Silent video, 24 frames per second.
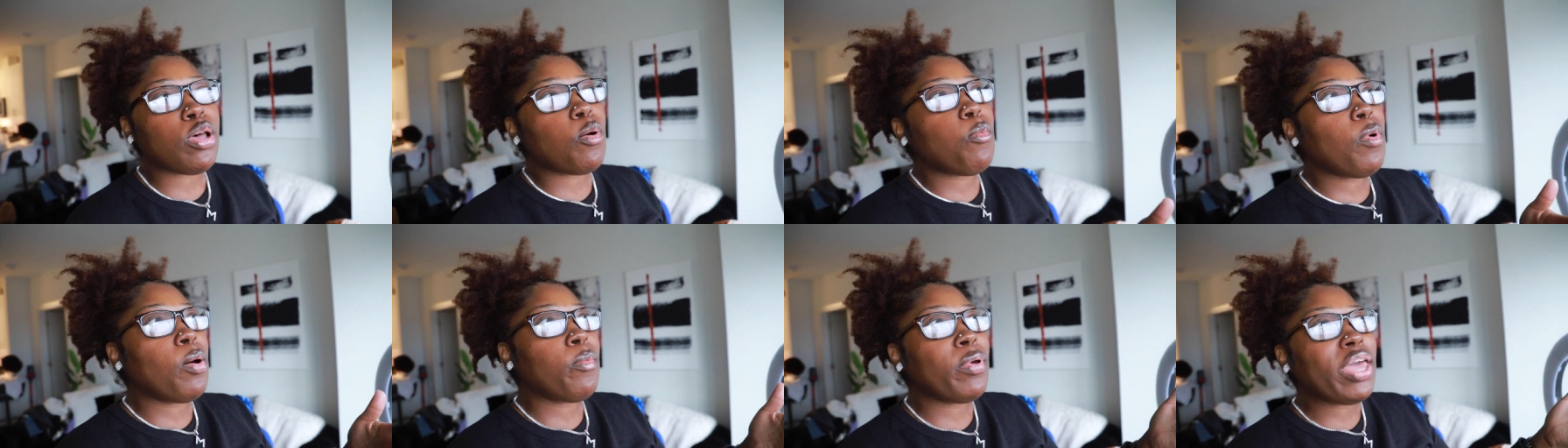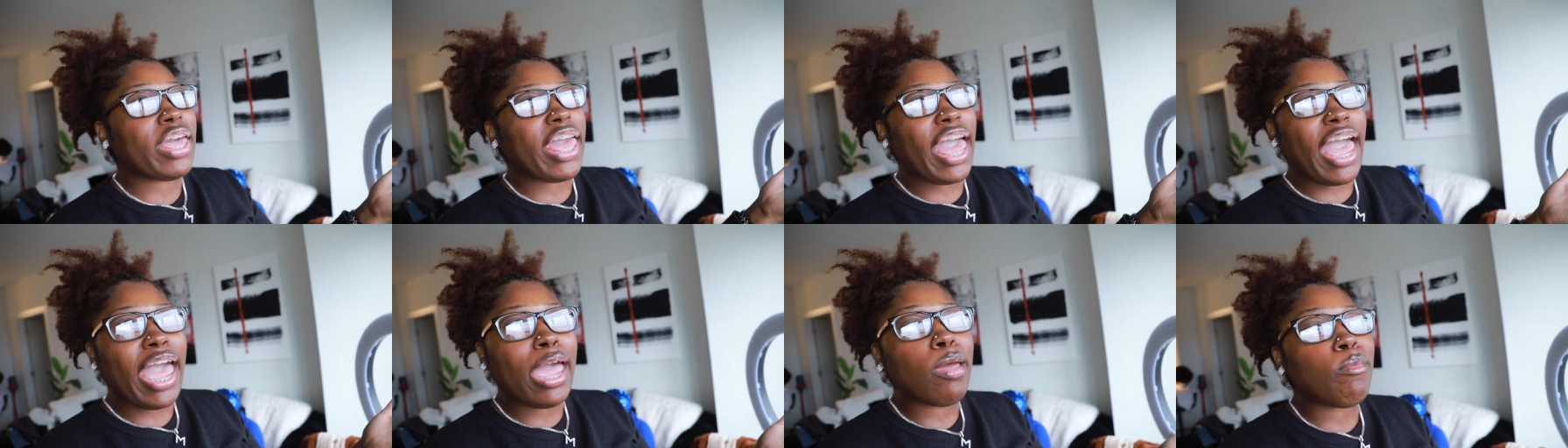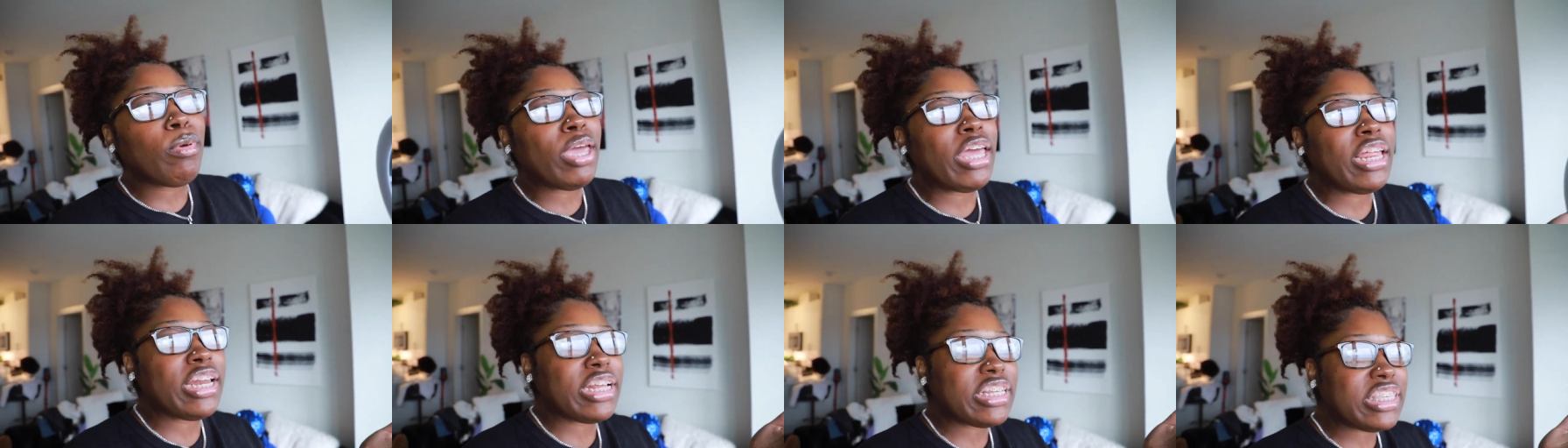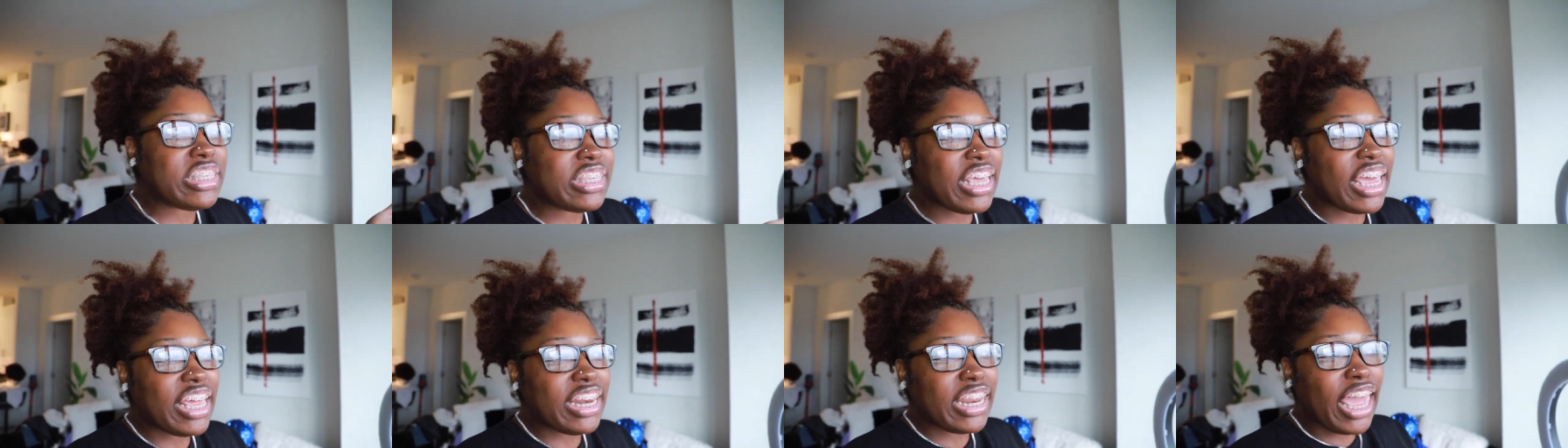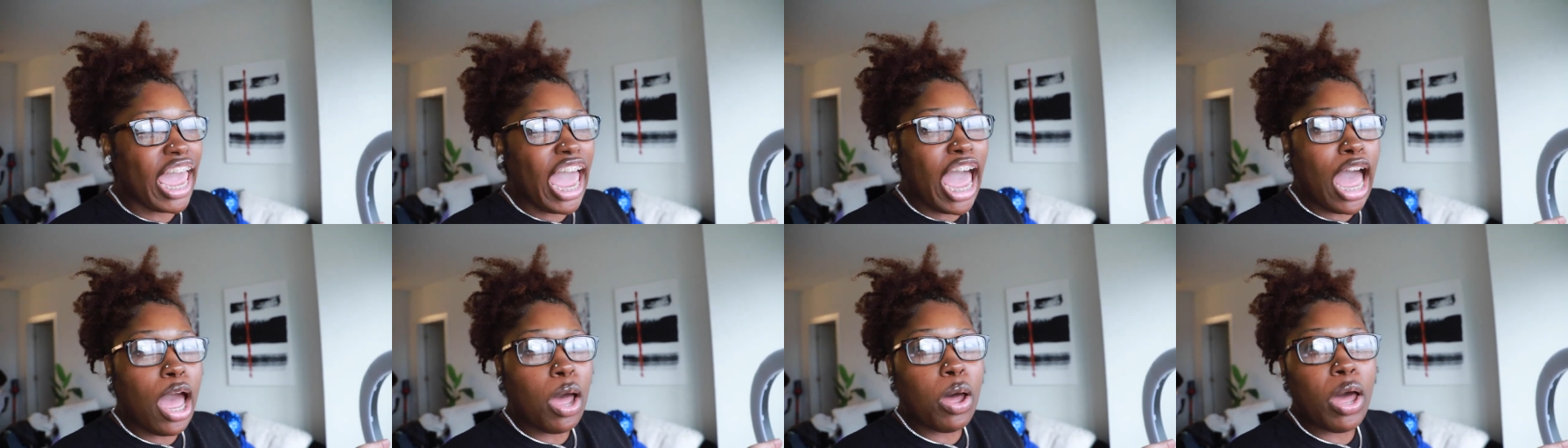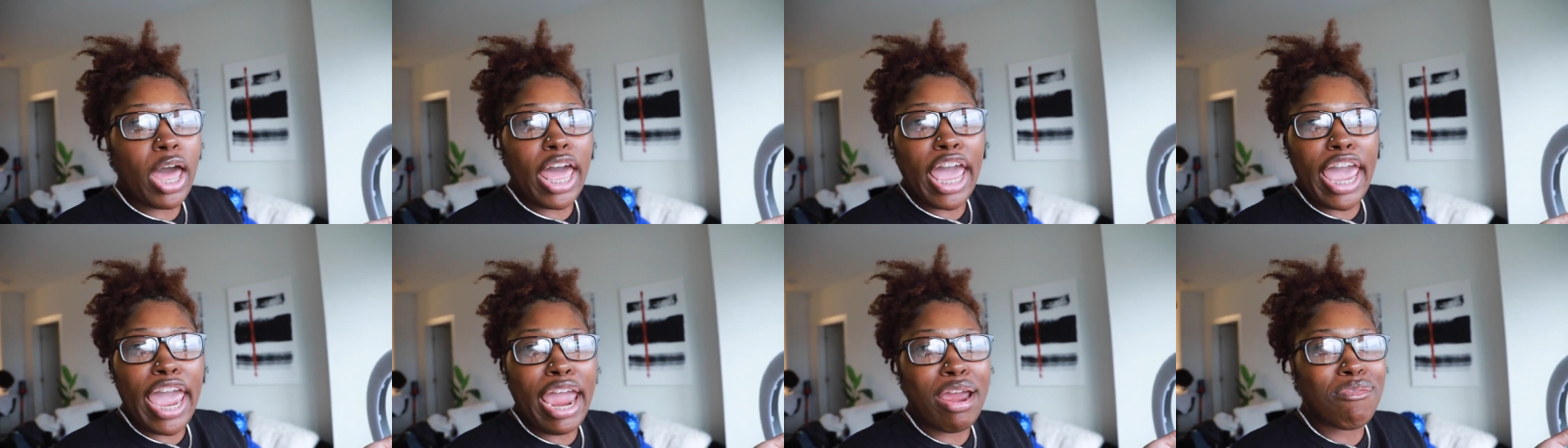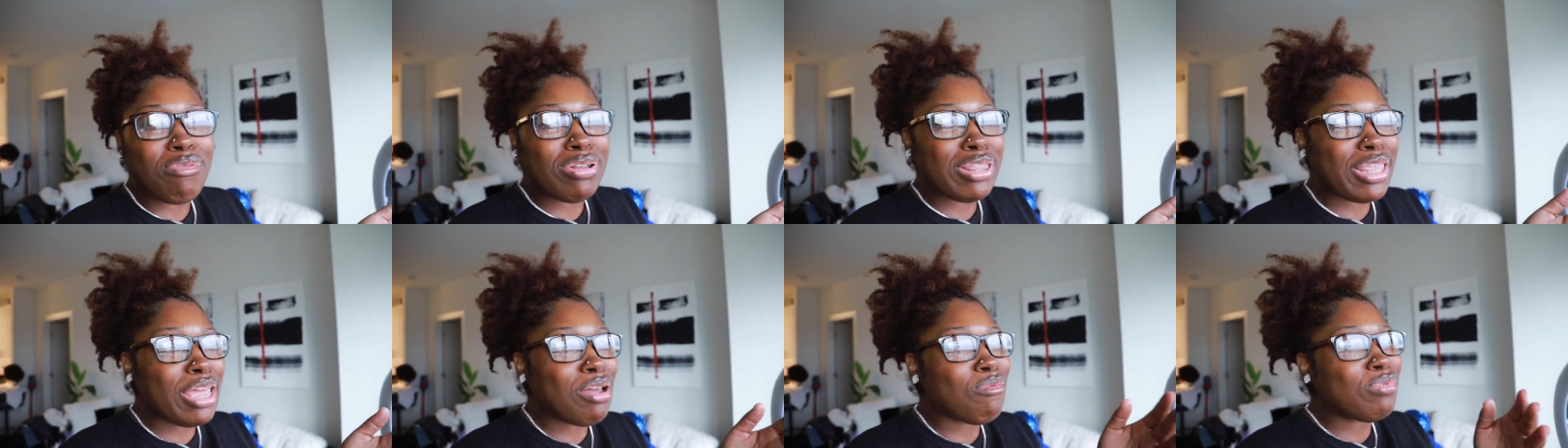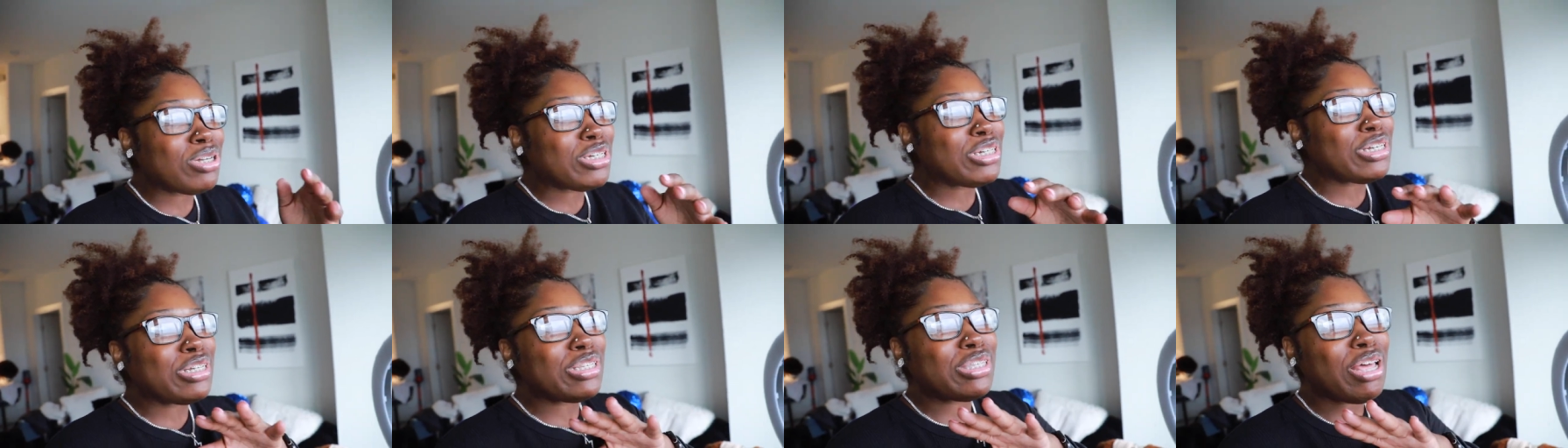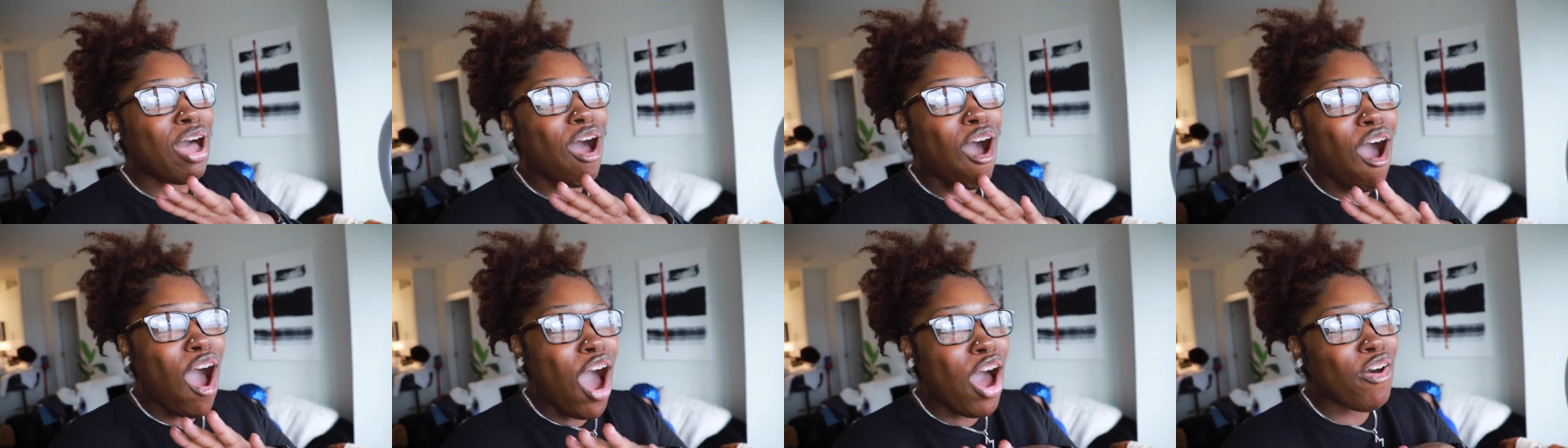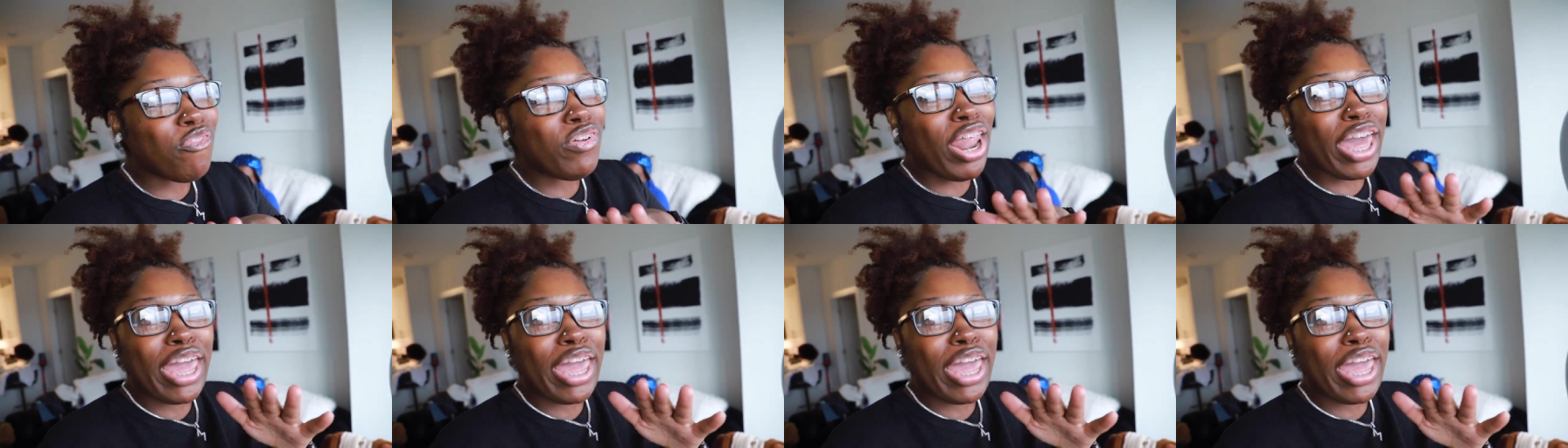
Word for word: So when we came in to sit down, everything was just off.